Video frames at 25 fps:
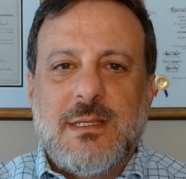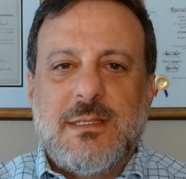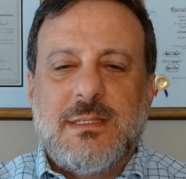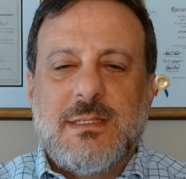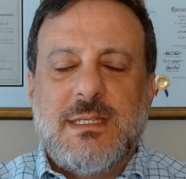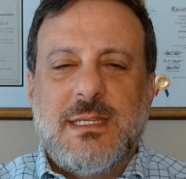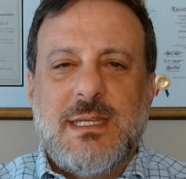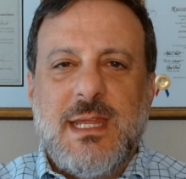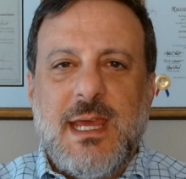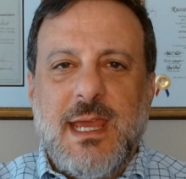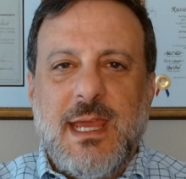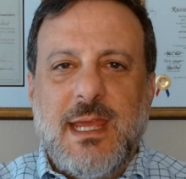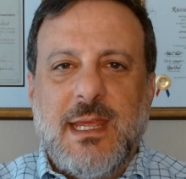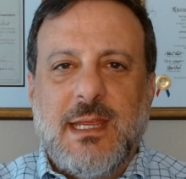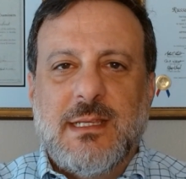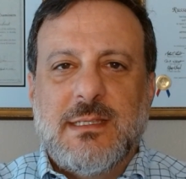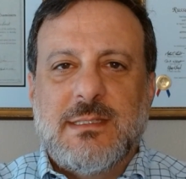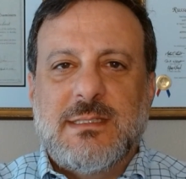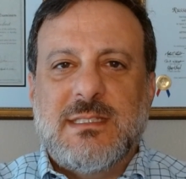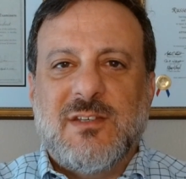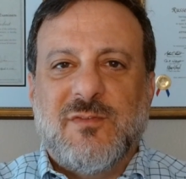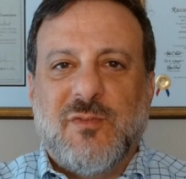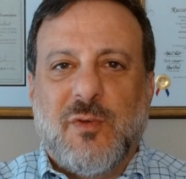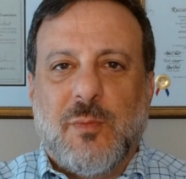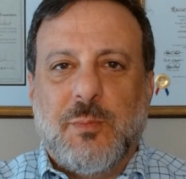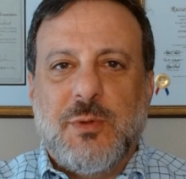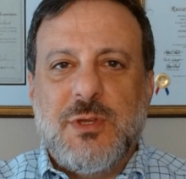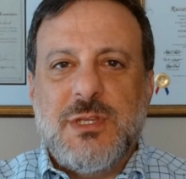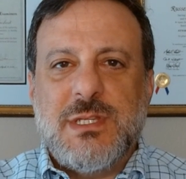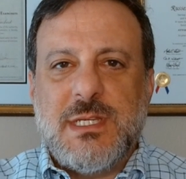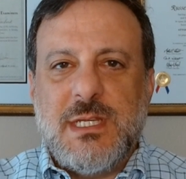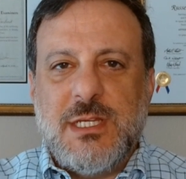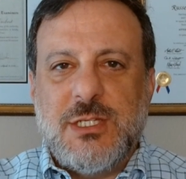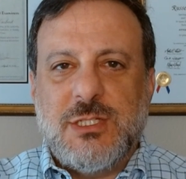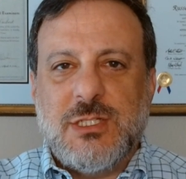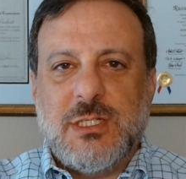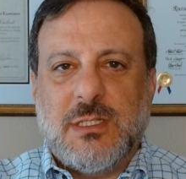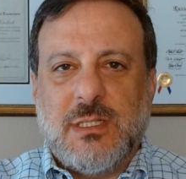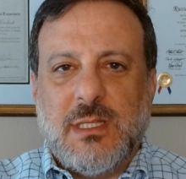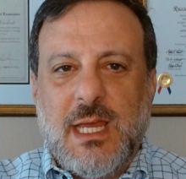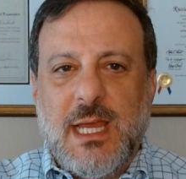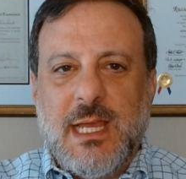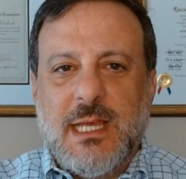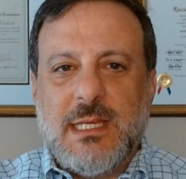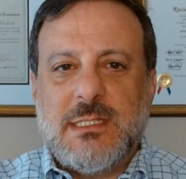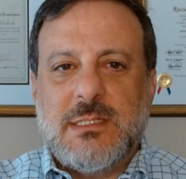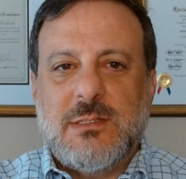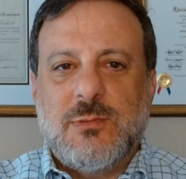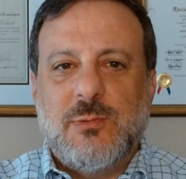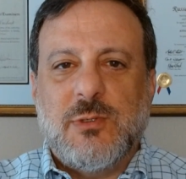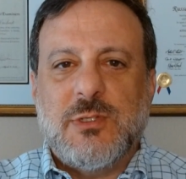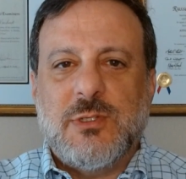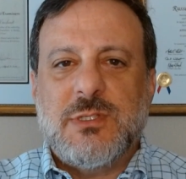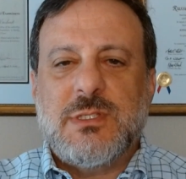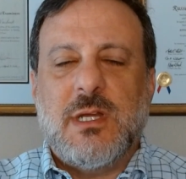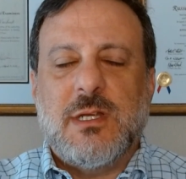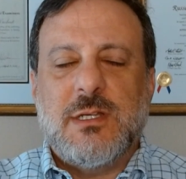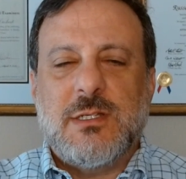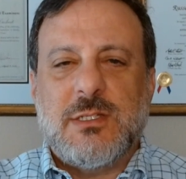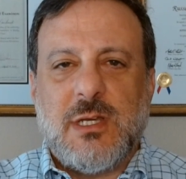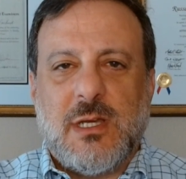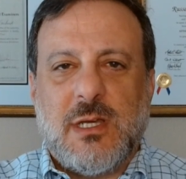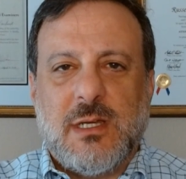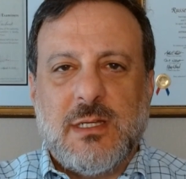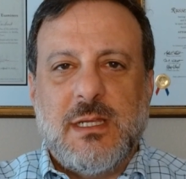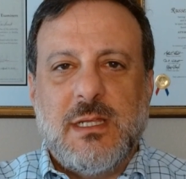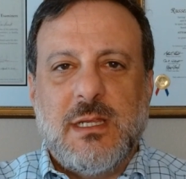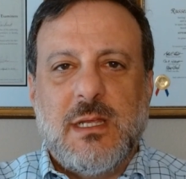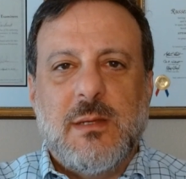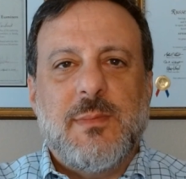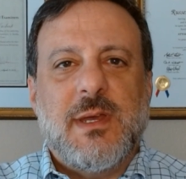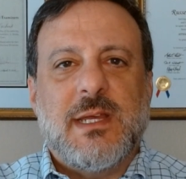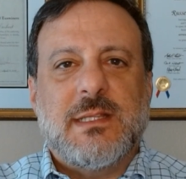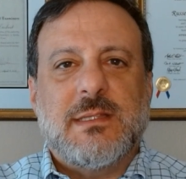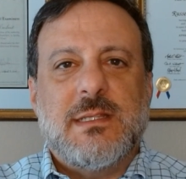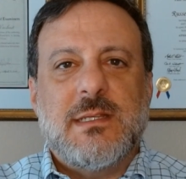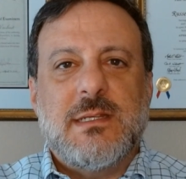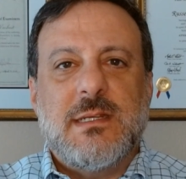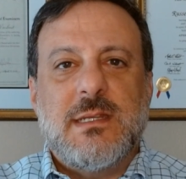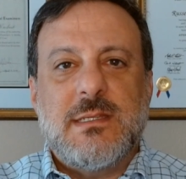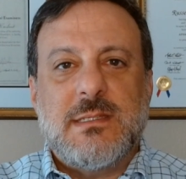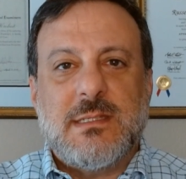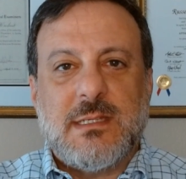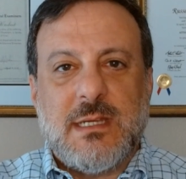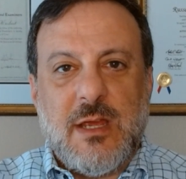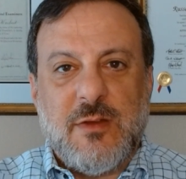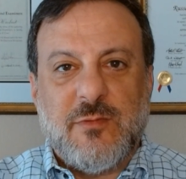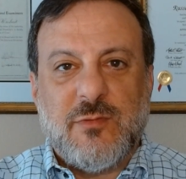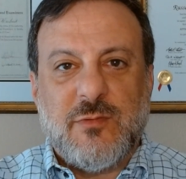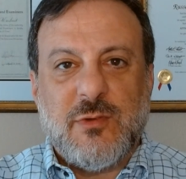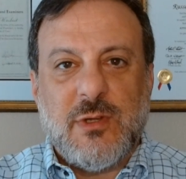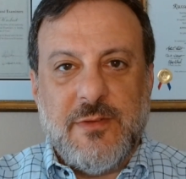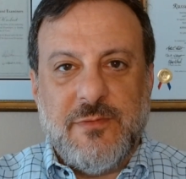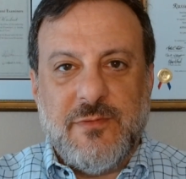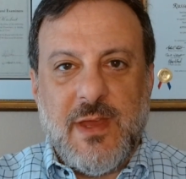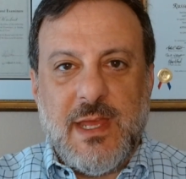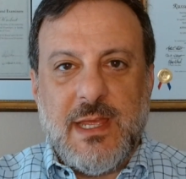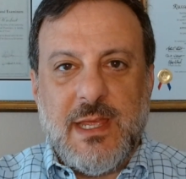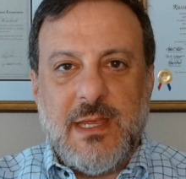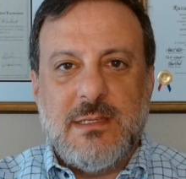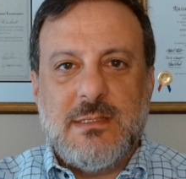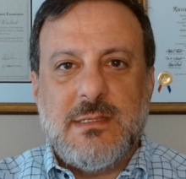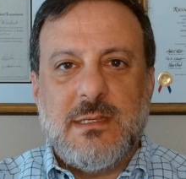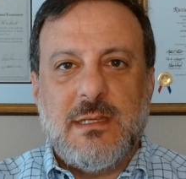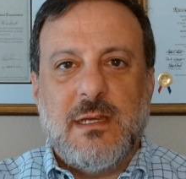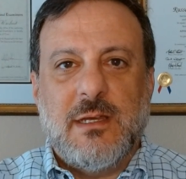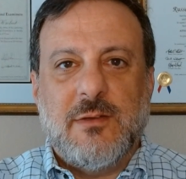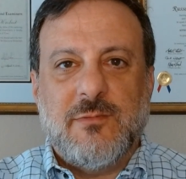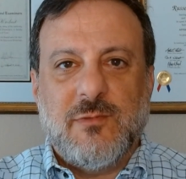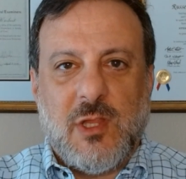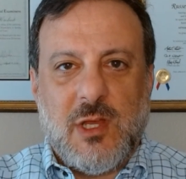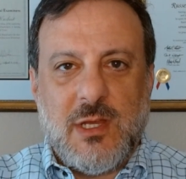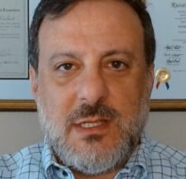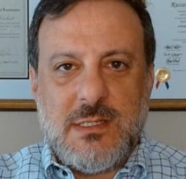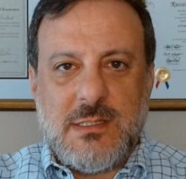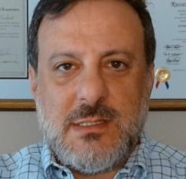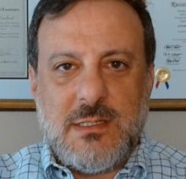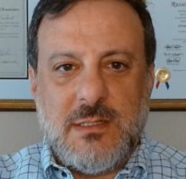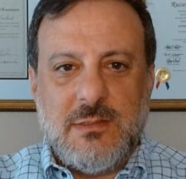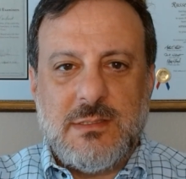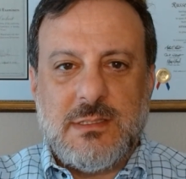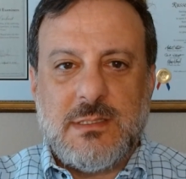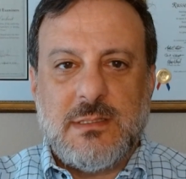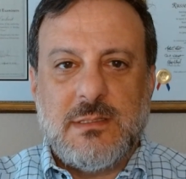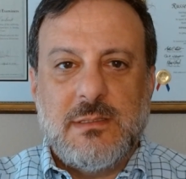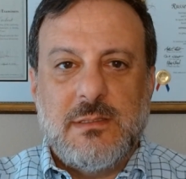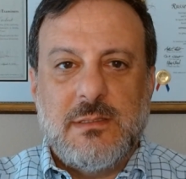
Today in civil procedure class, we'll start talking about the discovery phase of lawsuits.